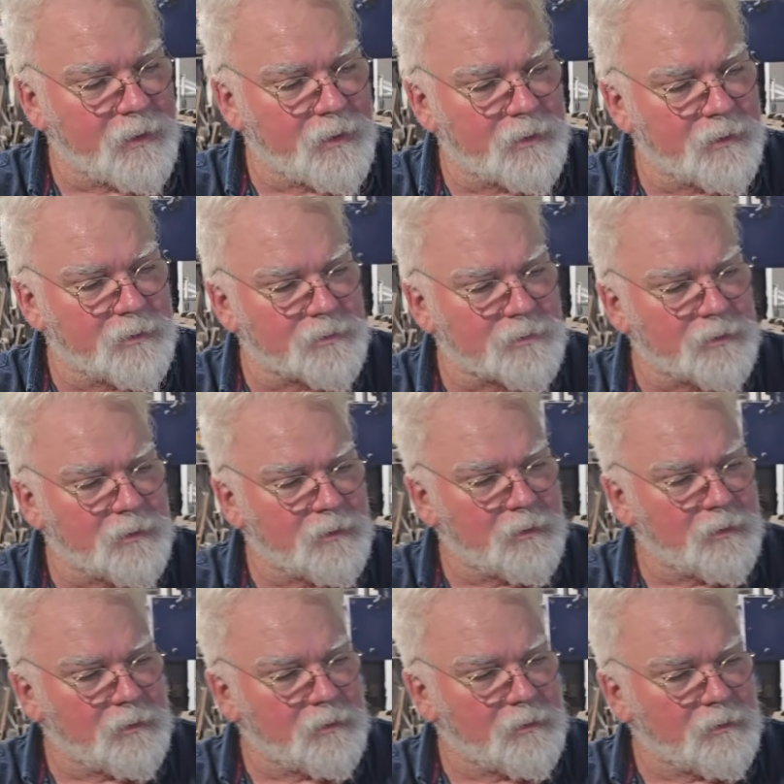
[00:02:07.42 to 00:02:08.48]
is
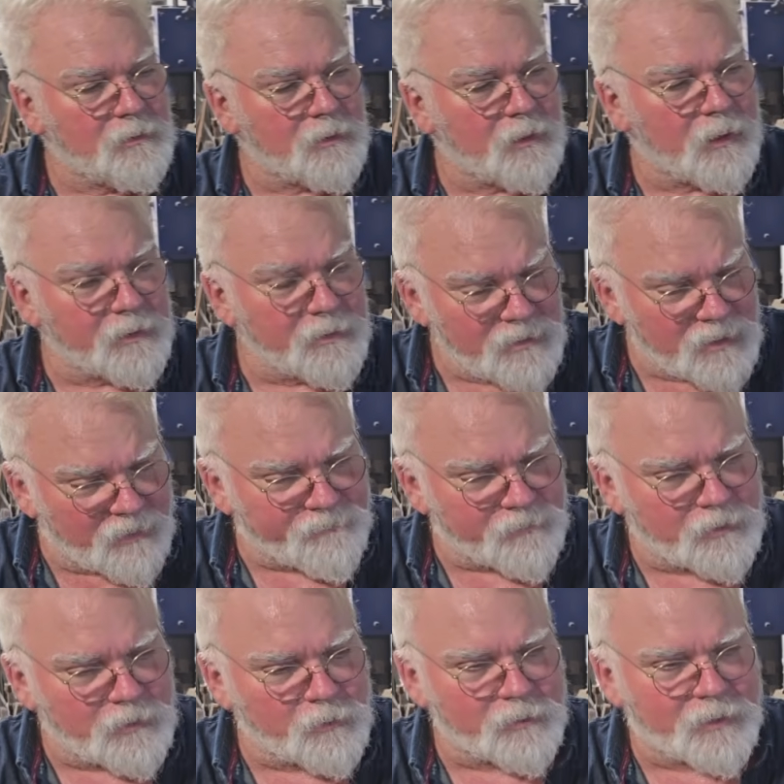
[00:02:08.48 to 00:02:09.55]
enough
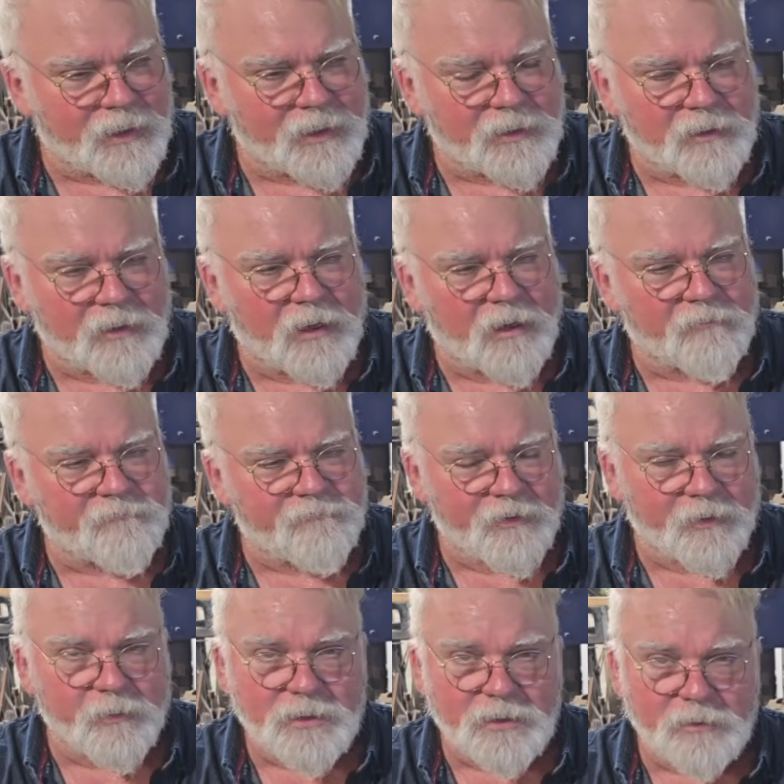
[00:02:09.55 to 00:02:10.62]
that you'll get a
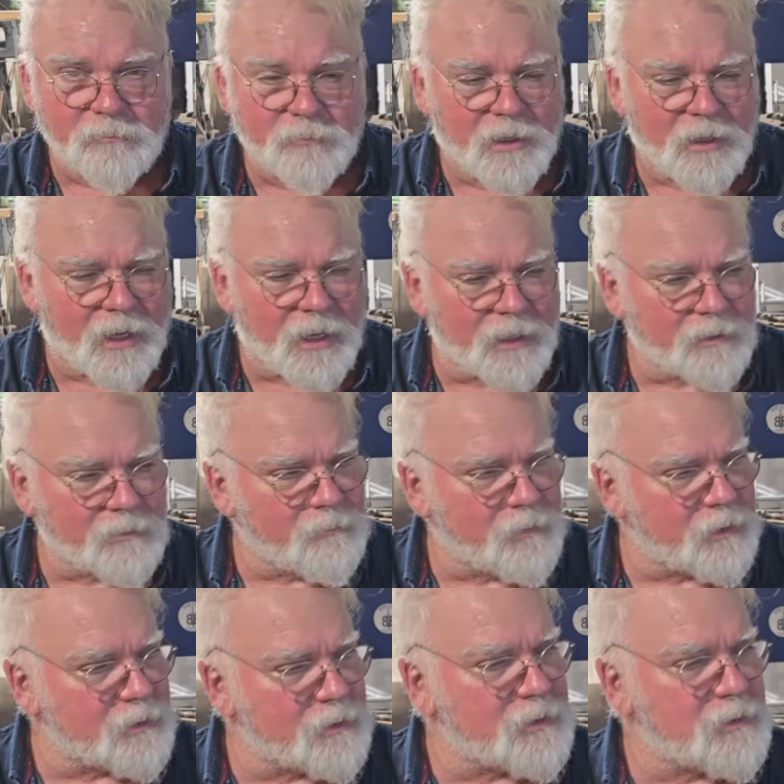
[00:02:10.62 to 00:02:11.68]
very deep cut,
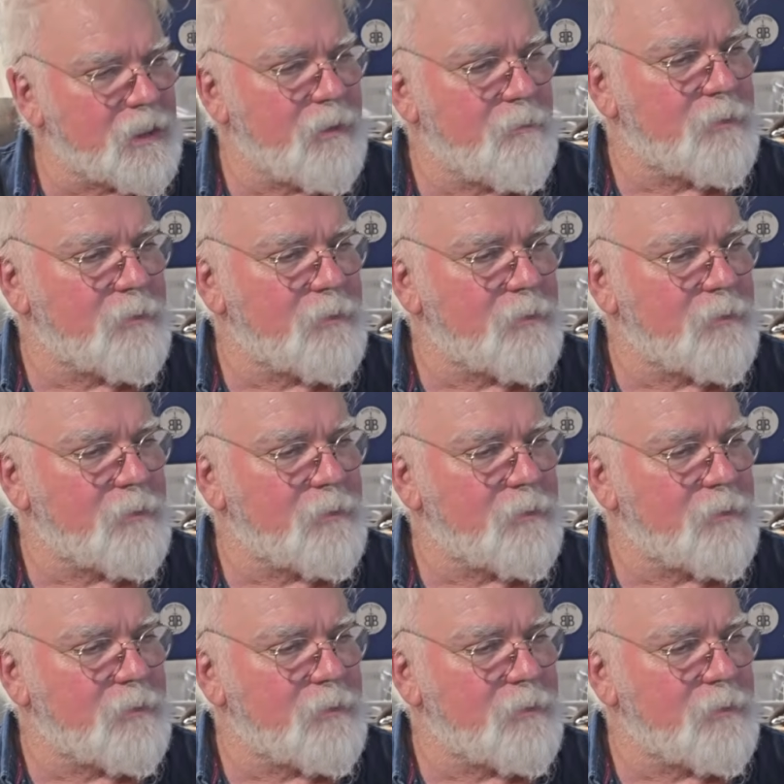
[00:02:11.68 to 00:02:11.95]
but at the same